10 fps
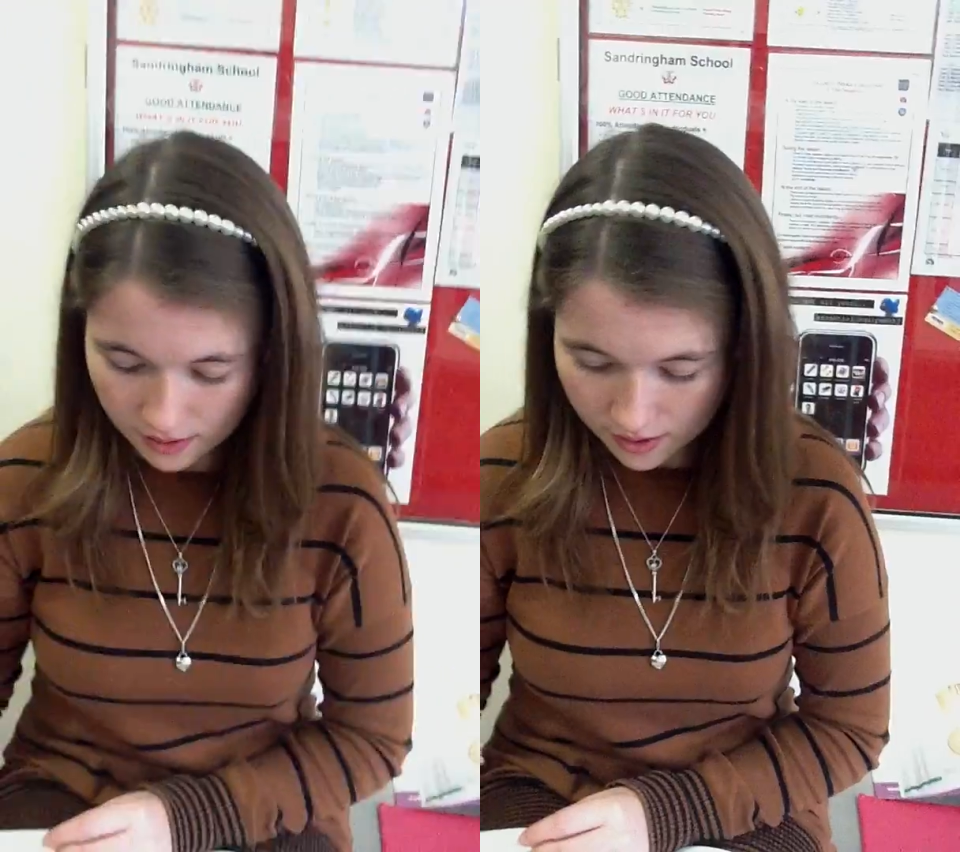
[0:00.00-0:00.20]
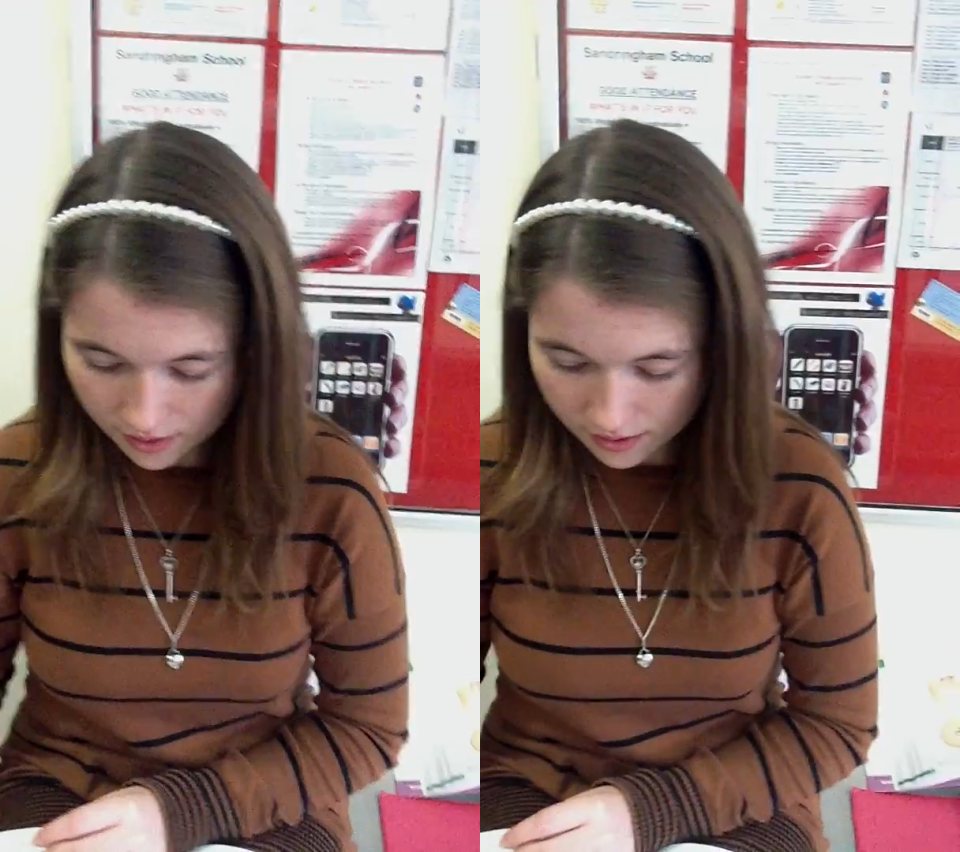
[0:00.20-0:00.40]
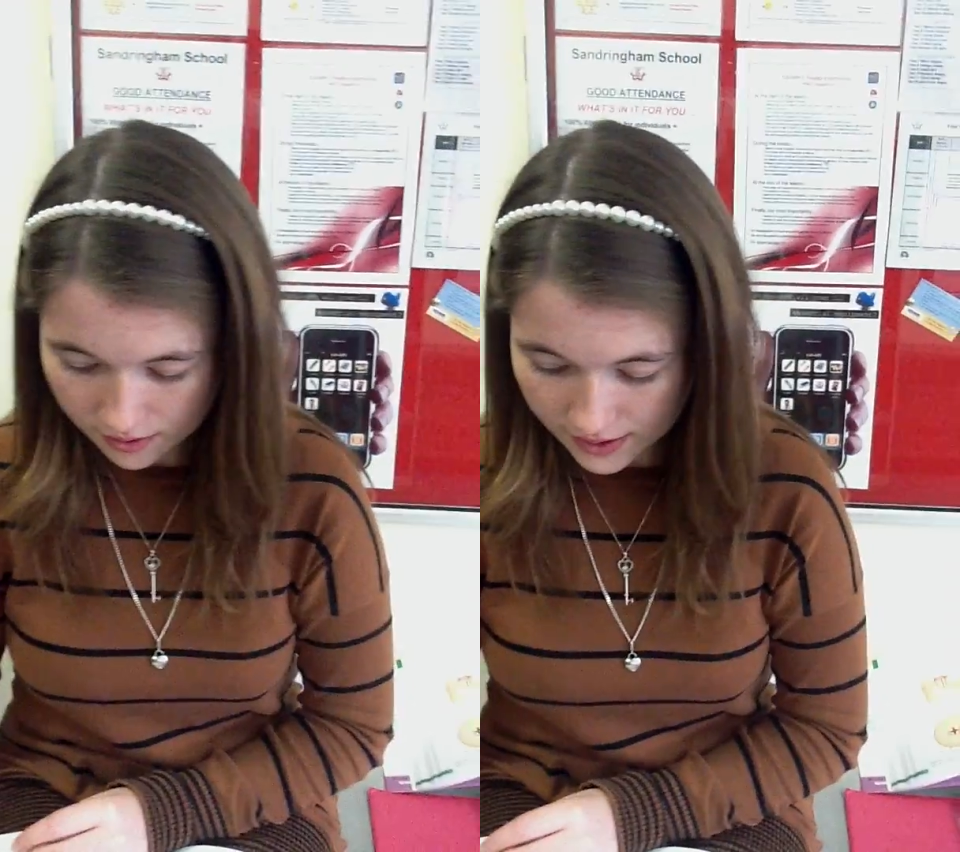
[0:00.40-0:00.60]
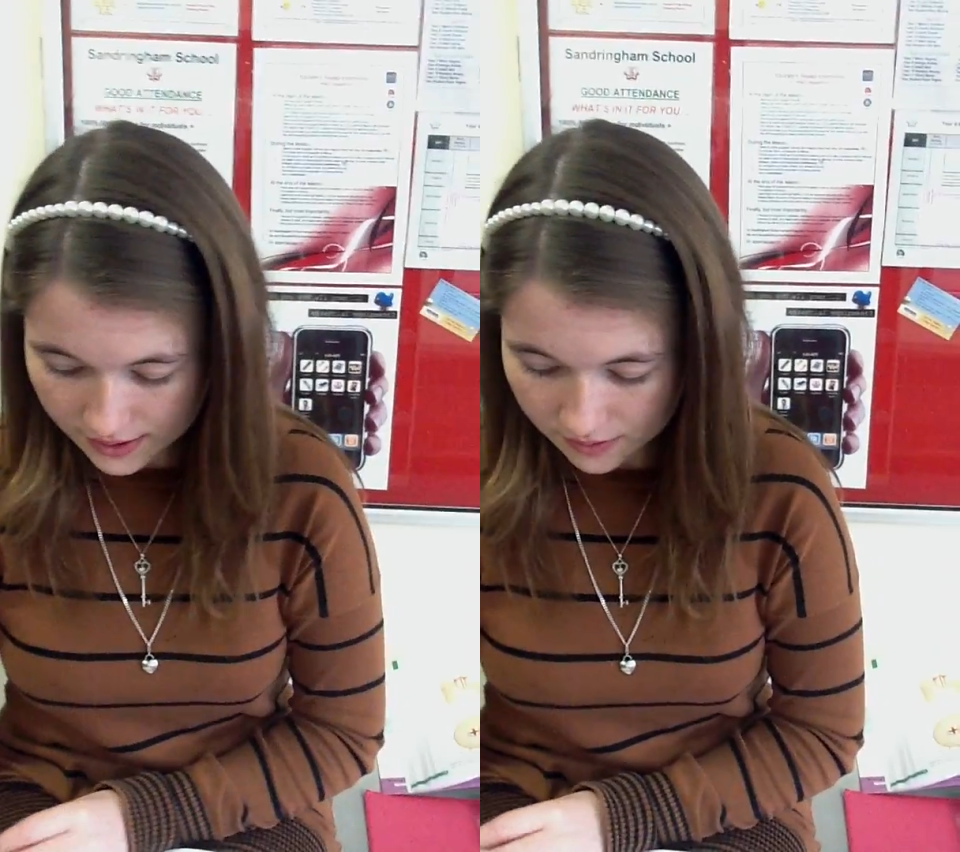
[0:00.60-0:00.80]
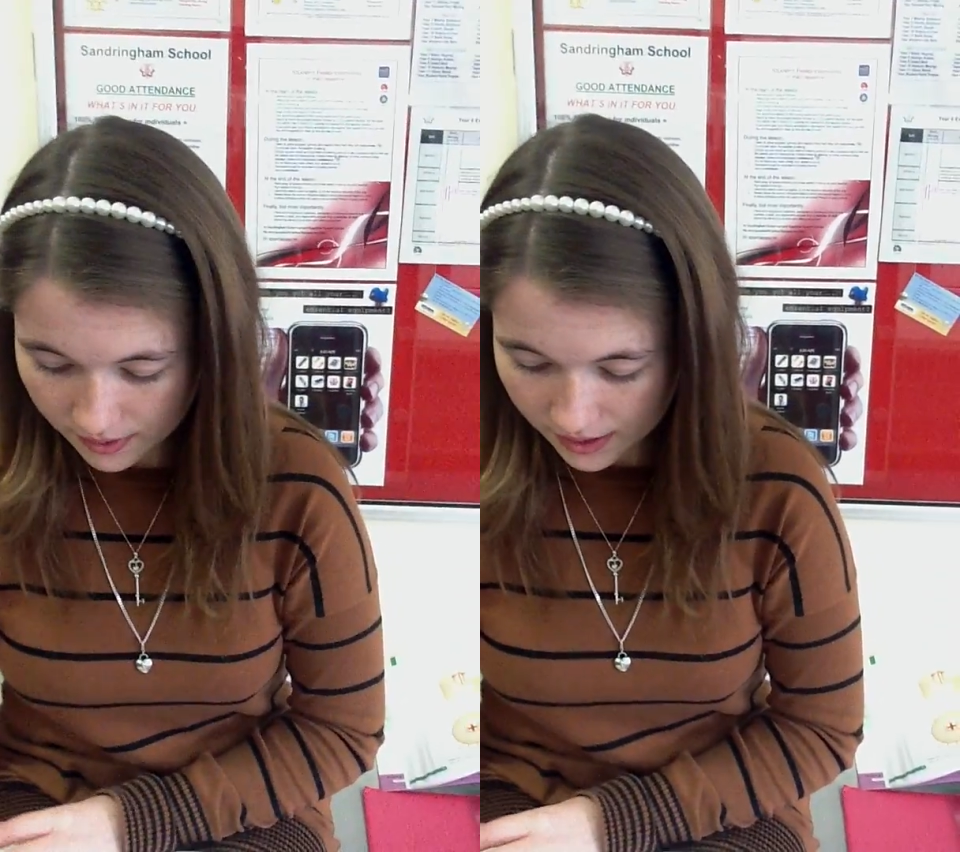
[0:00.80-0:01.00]
Uh, these
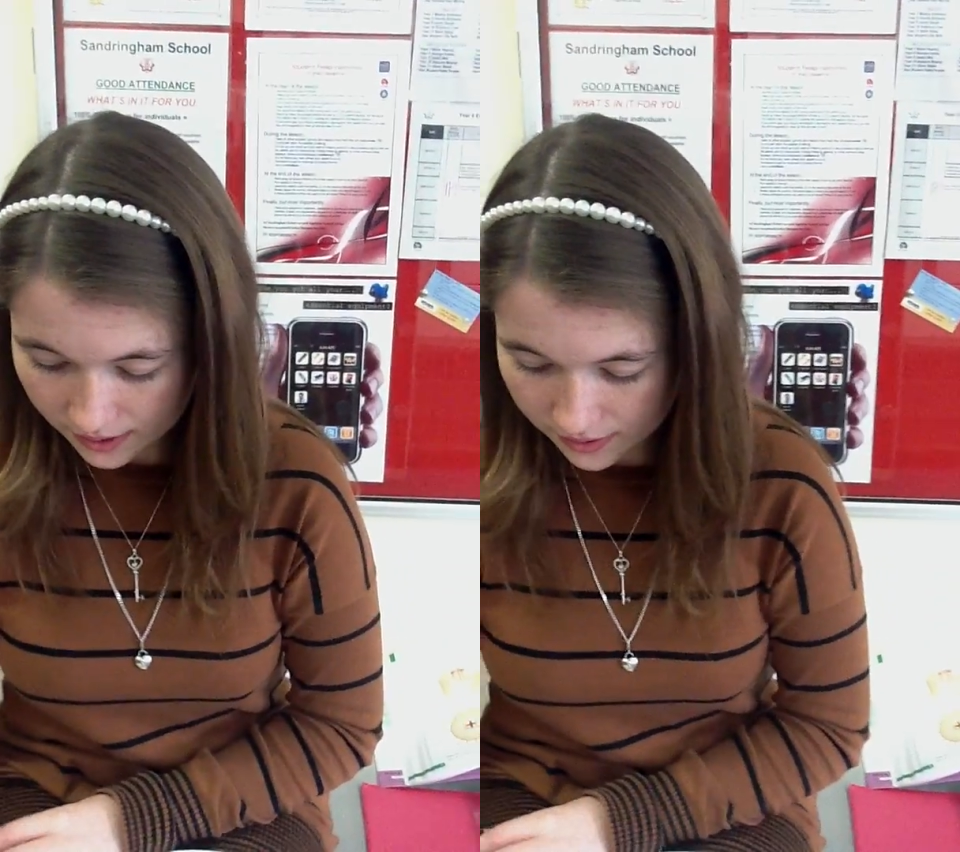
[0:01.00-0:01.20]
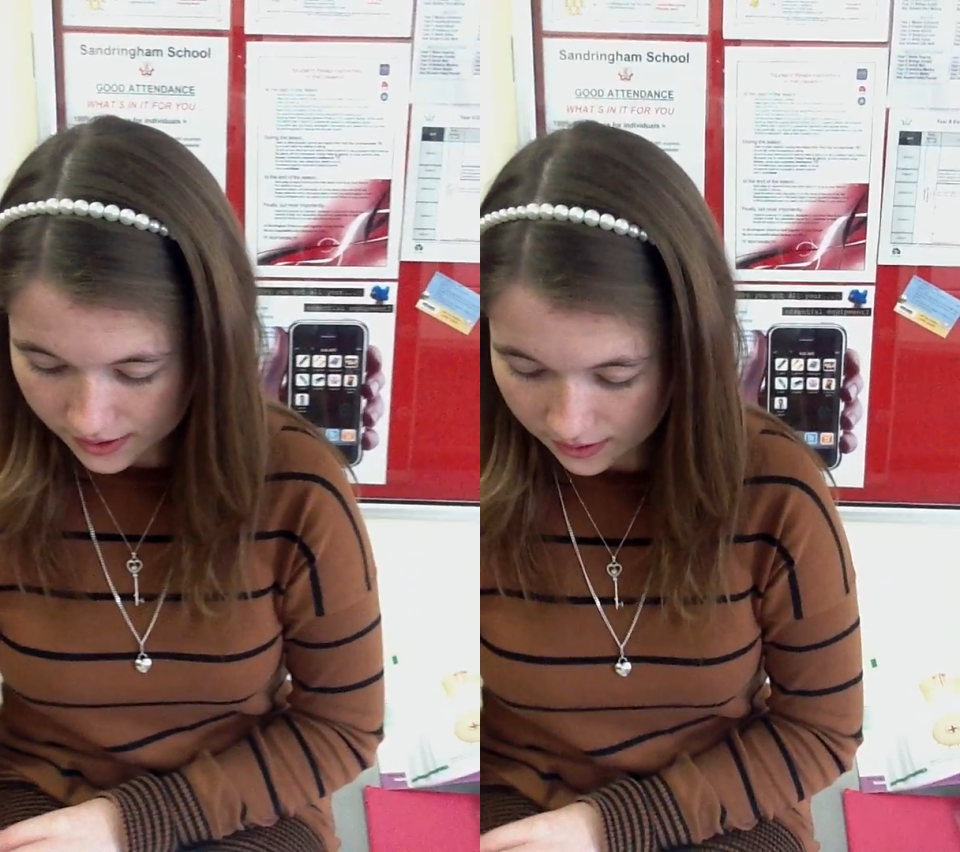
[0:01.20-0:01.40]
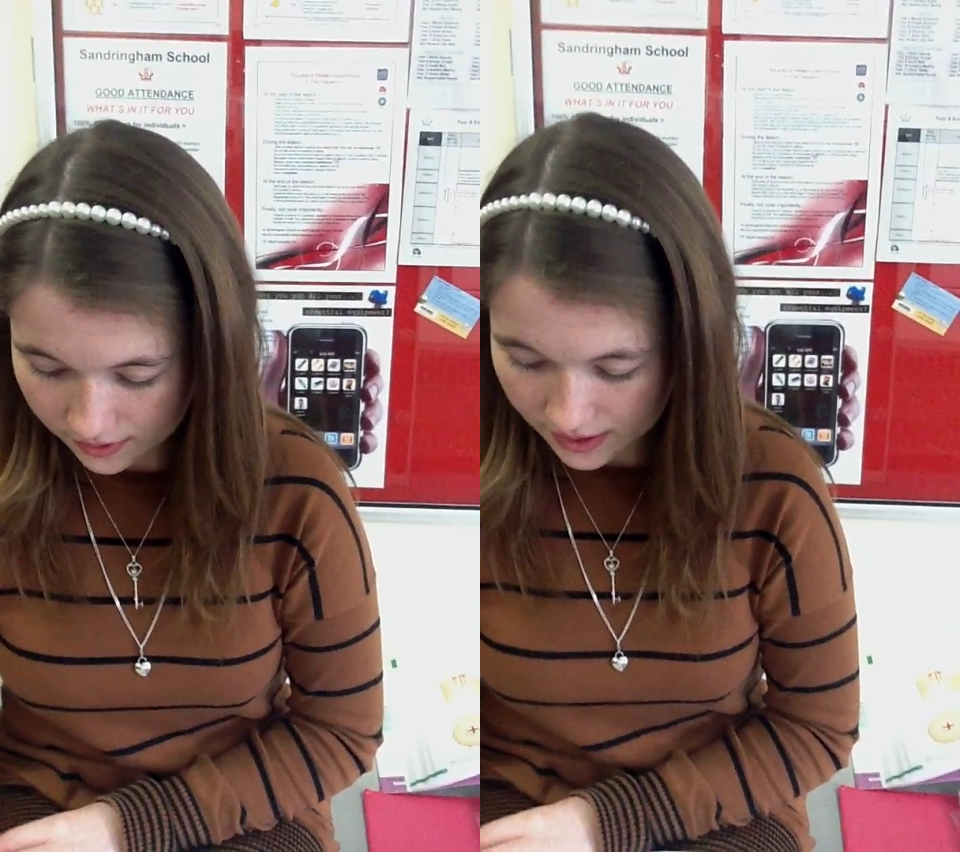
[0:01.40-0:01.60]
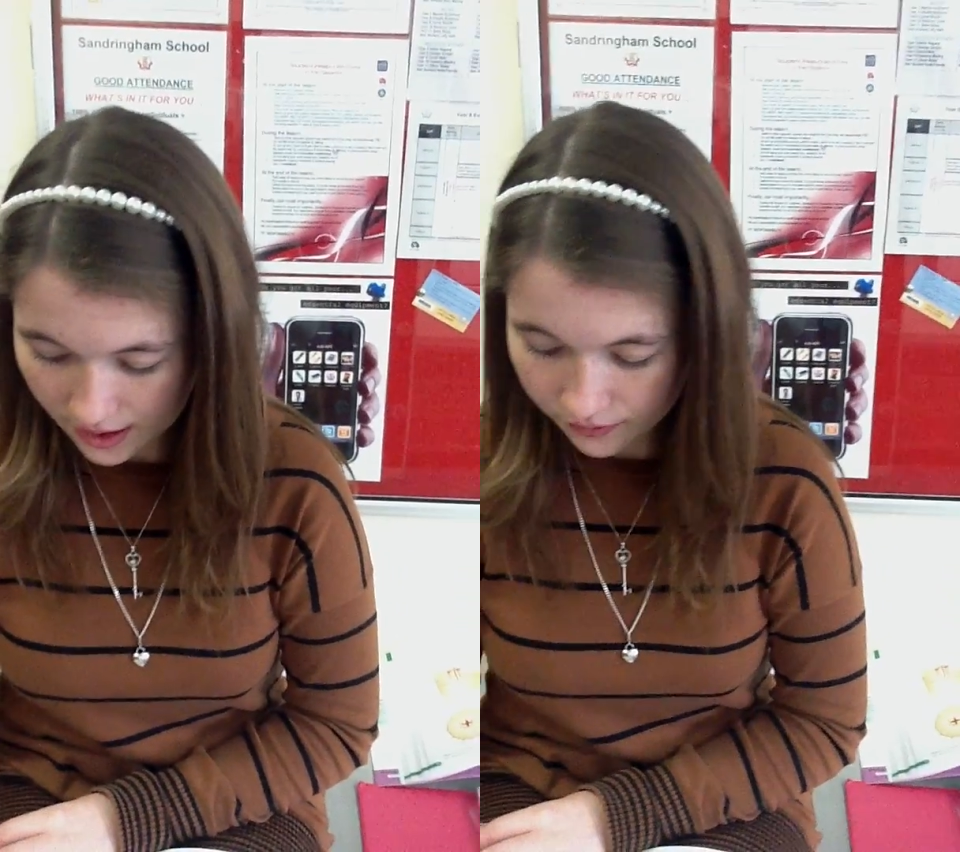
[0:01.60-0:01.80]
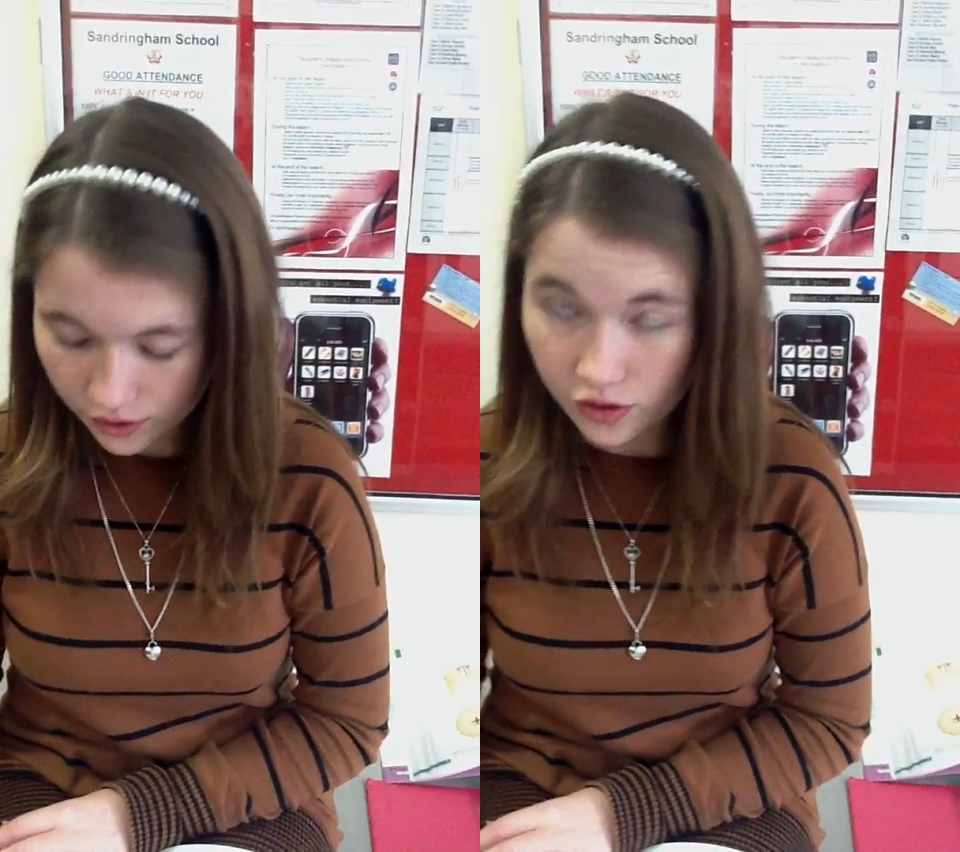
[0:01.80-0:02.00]
companion cells have